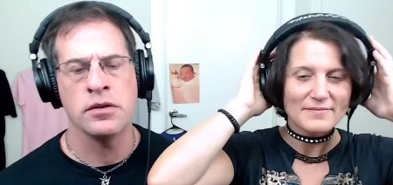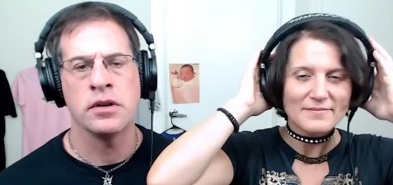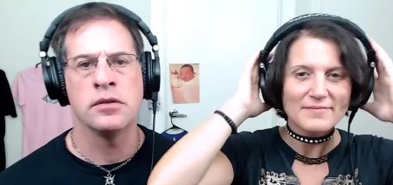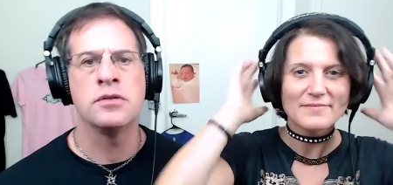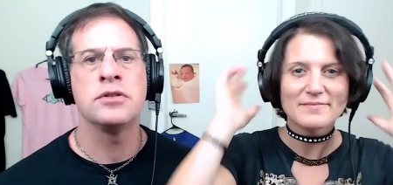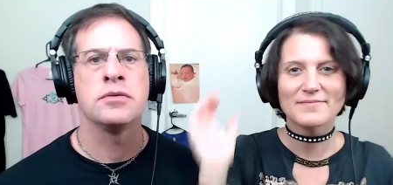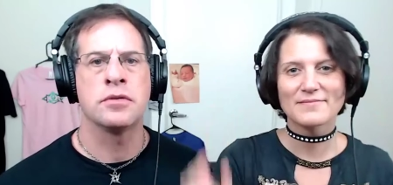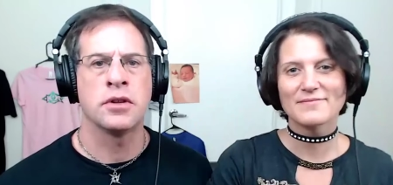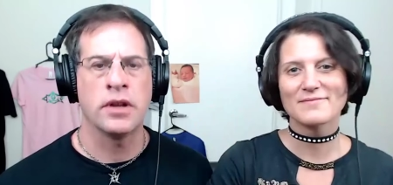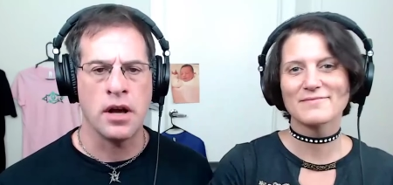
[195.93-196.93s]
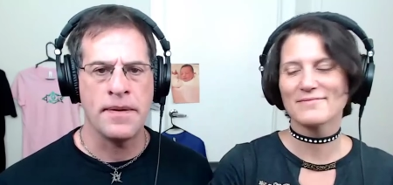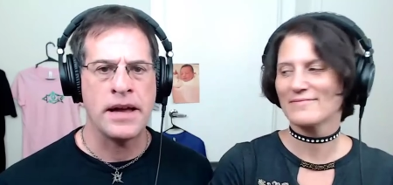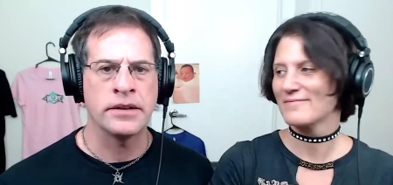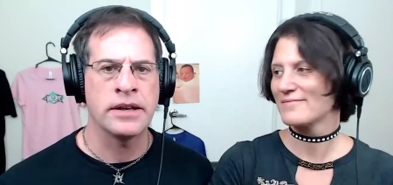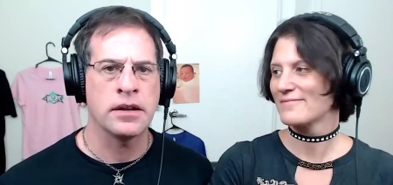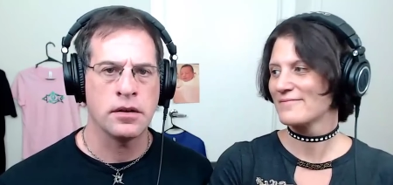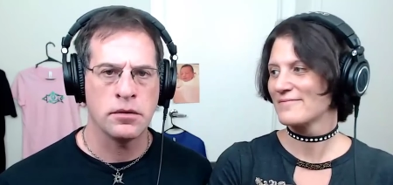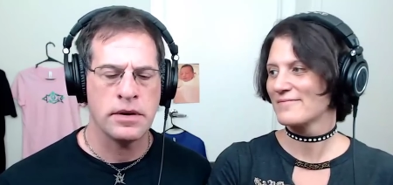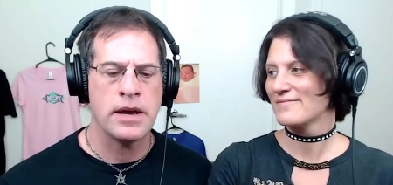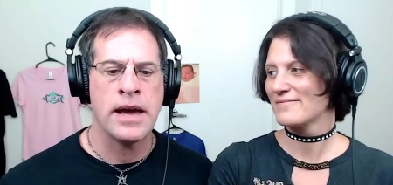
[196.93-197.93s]
Speaker 1: can click on that link,
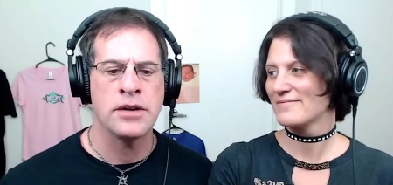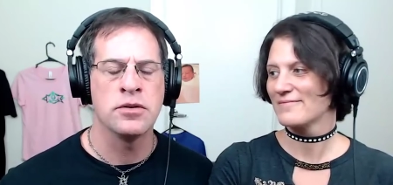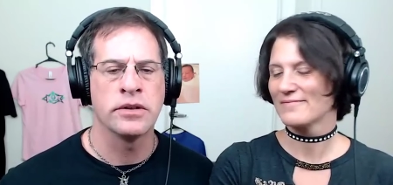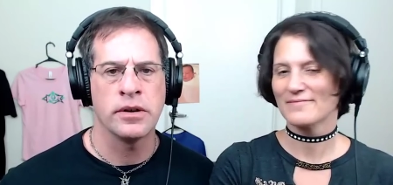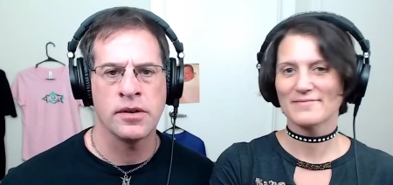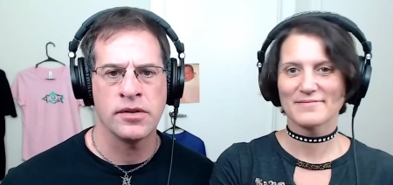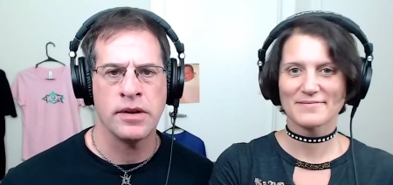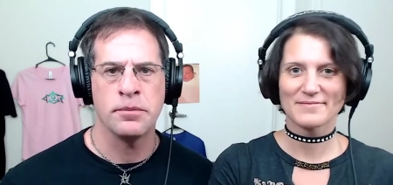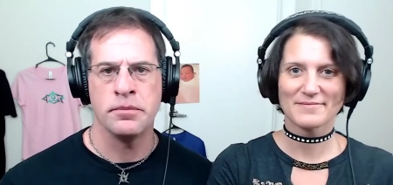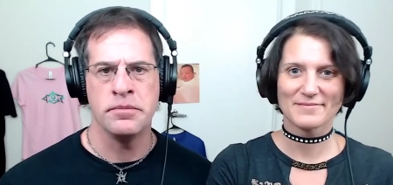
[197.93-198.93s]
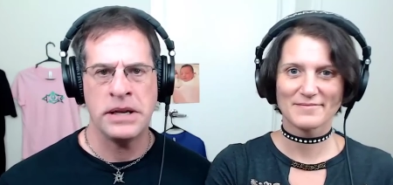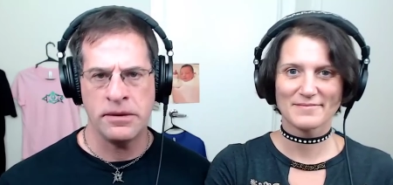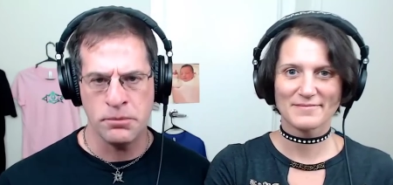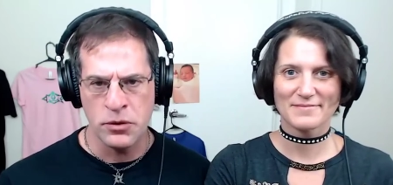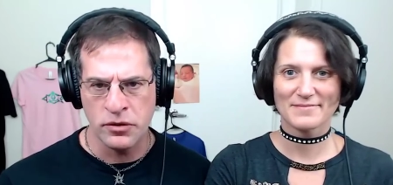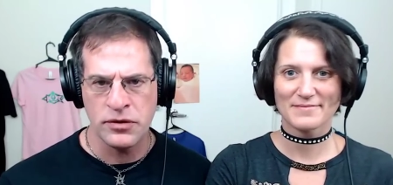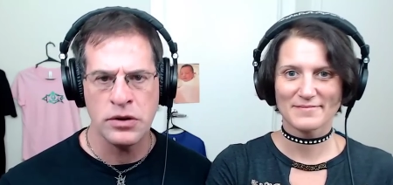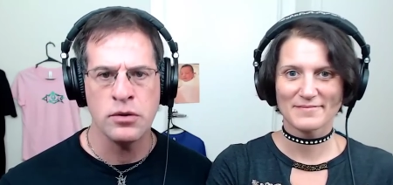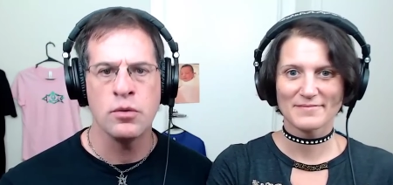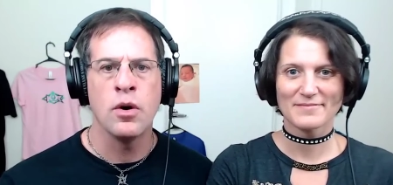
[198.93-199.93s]
add your lyrics that meet, move
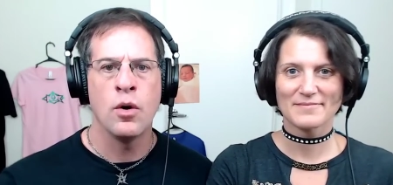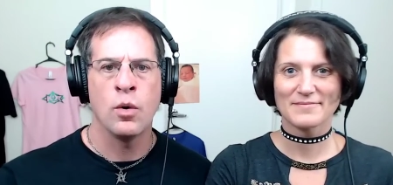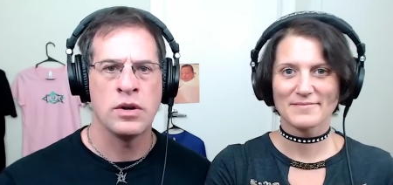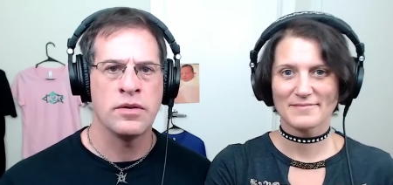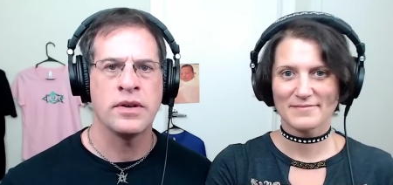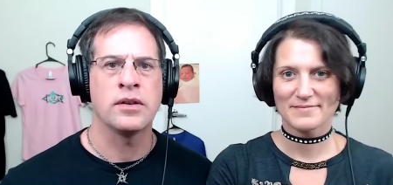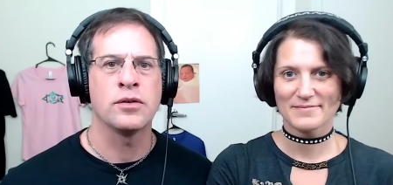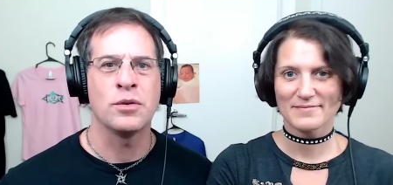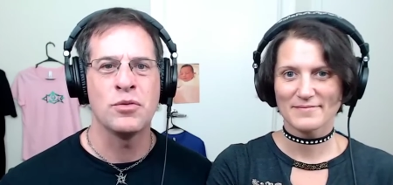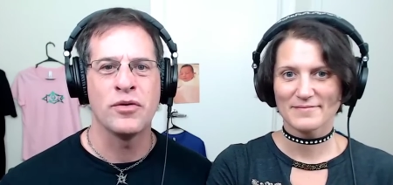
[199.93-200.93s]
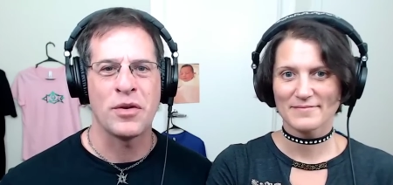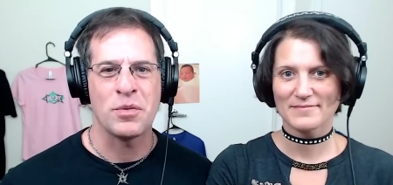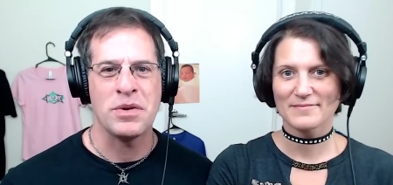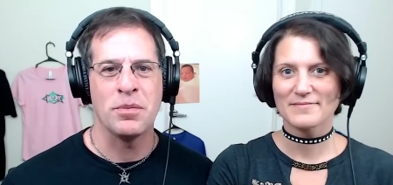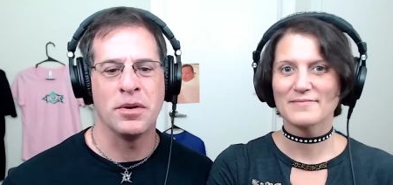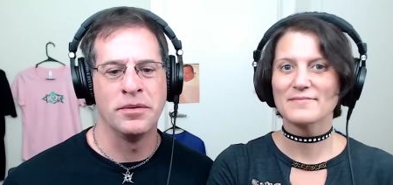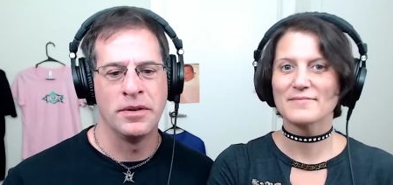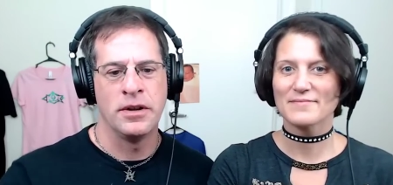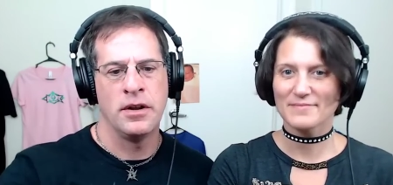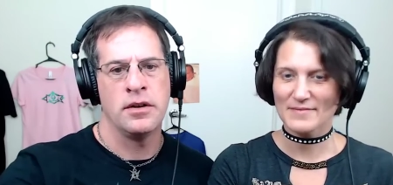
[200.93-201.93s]
you or you think is going to move other people.
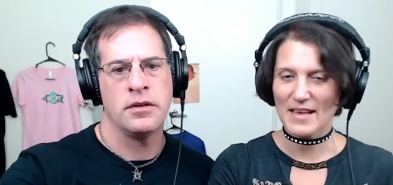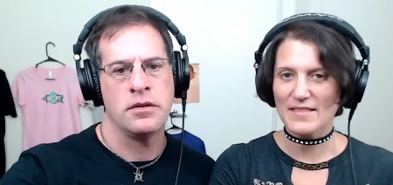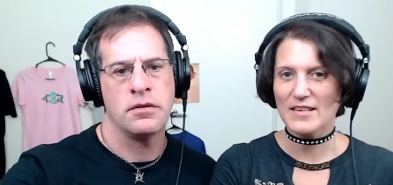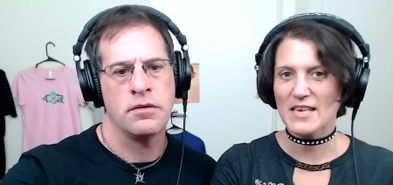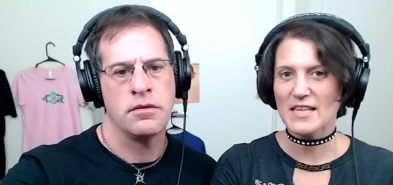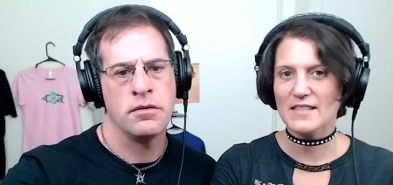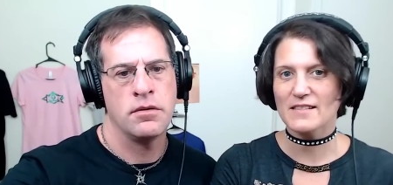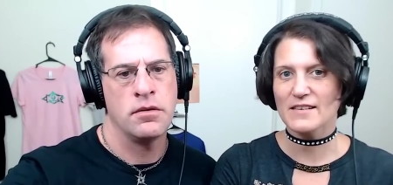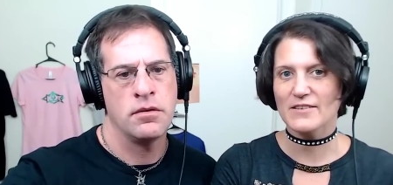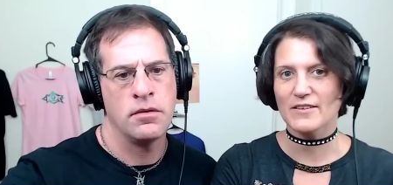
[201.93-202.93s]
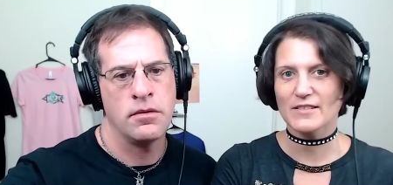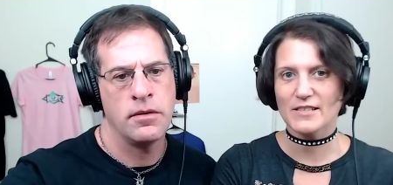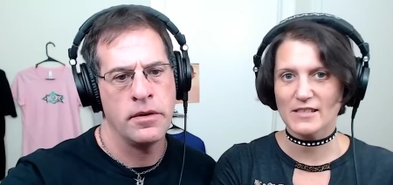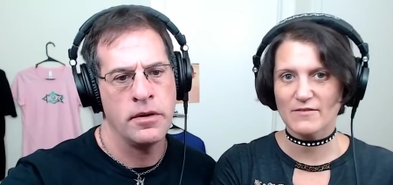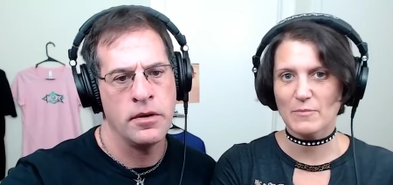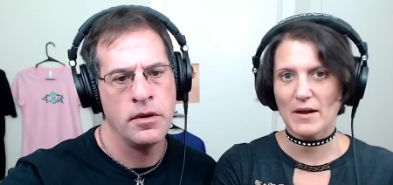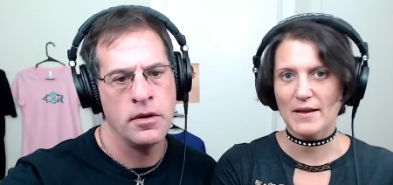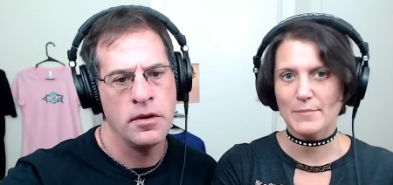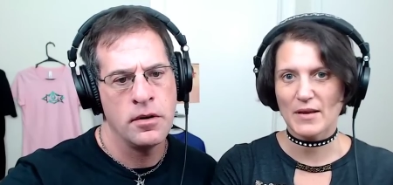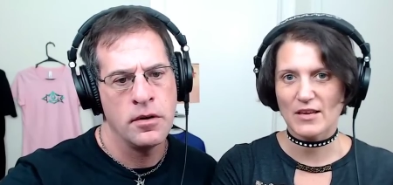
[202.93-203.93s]
Speaker 2: Yeah, the key to the lyrics to live
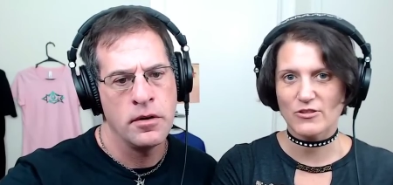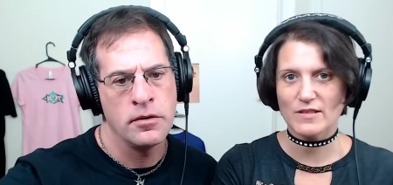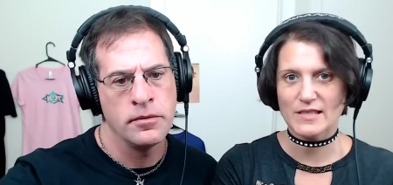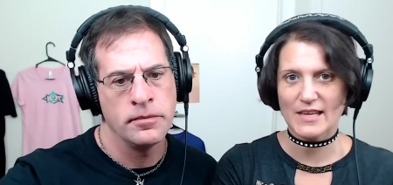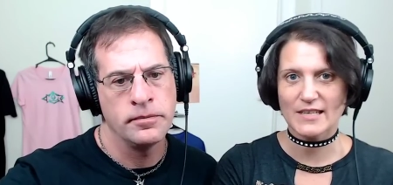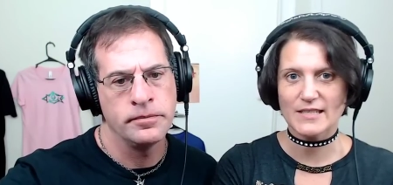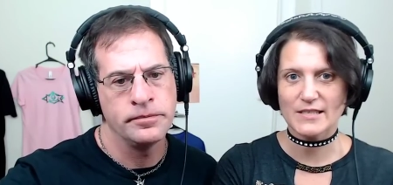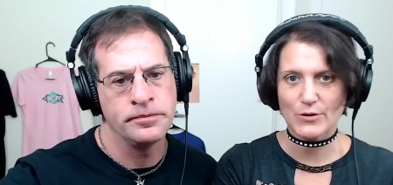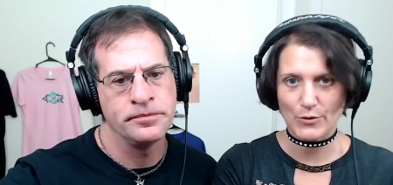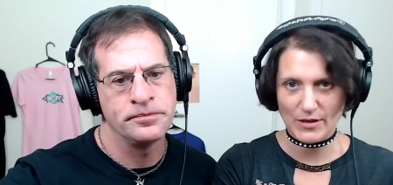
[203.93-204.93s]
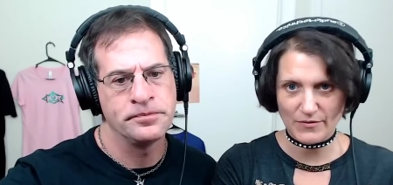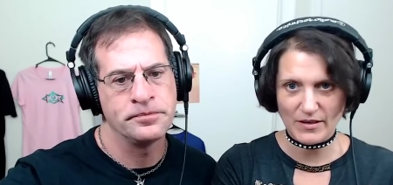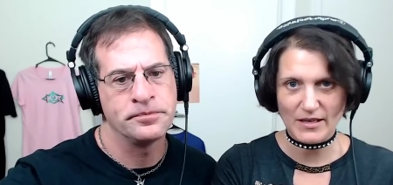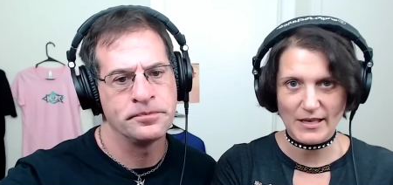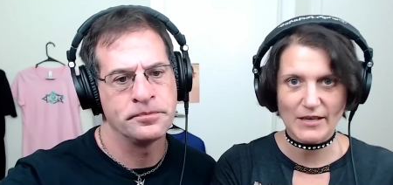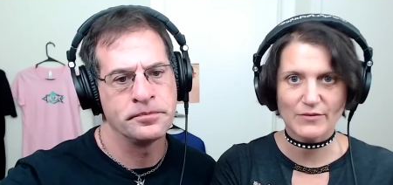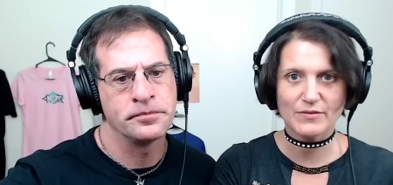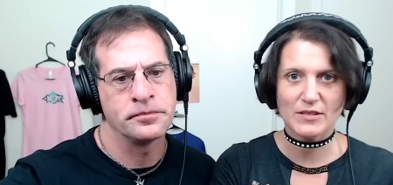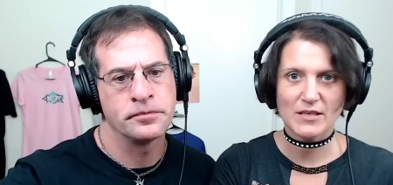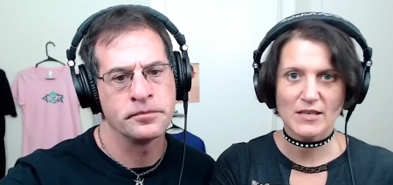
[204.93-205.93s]
by page is that it's you're giving a
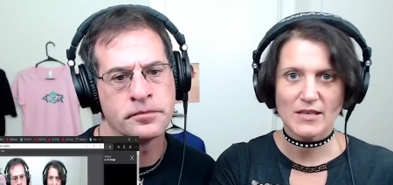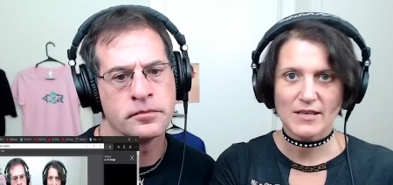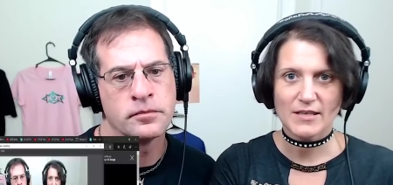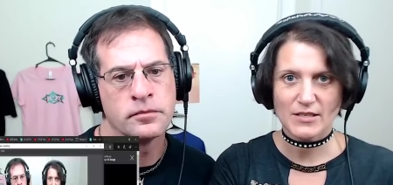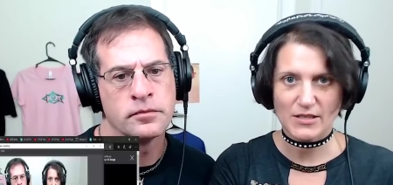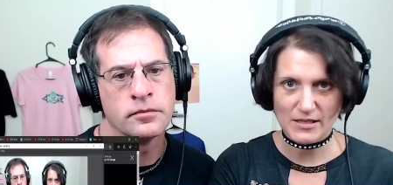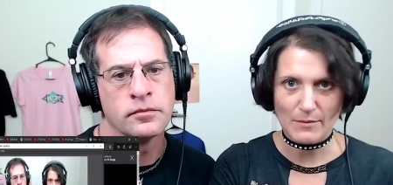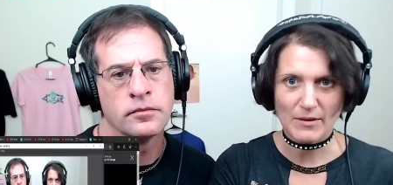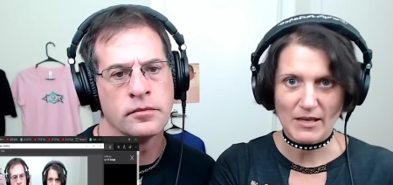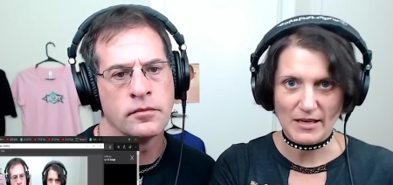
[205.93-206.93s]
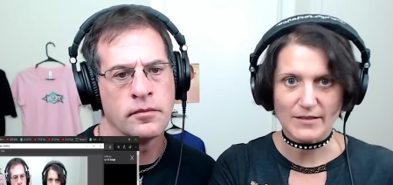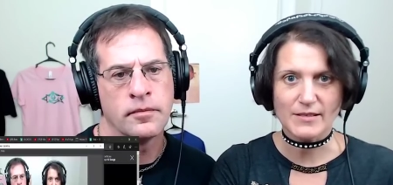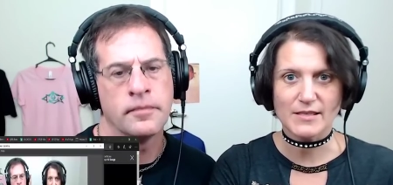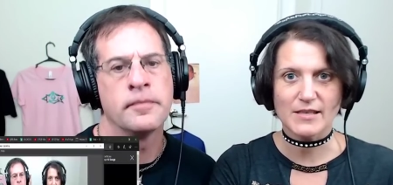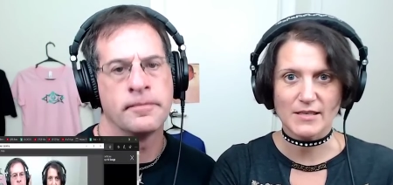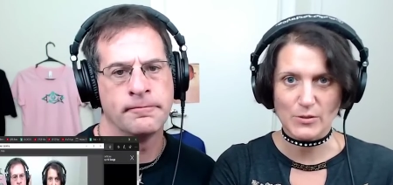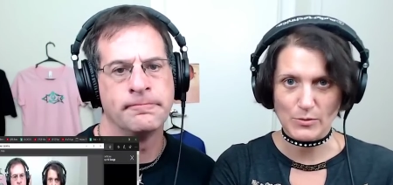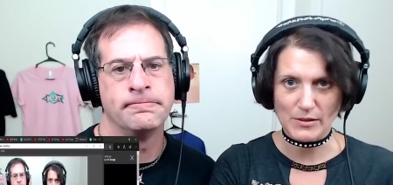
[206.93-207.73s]
gift to somebody else that has really